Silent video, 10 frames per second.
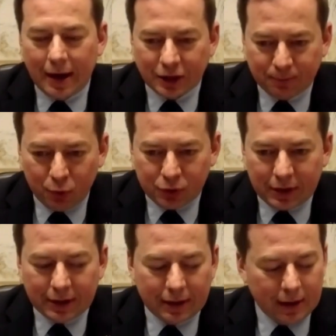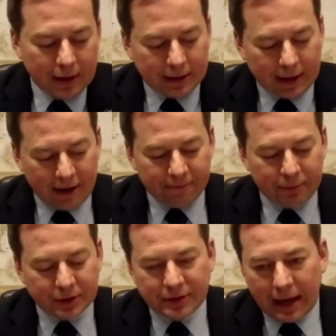and Sputnik, that have
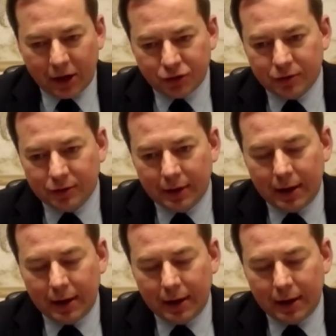been sanctioned.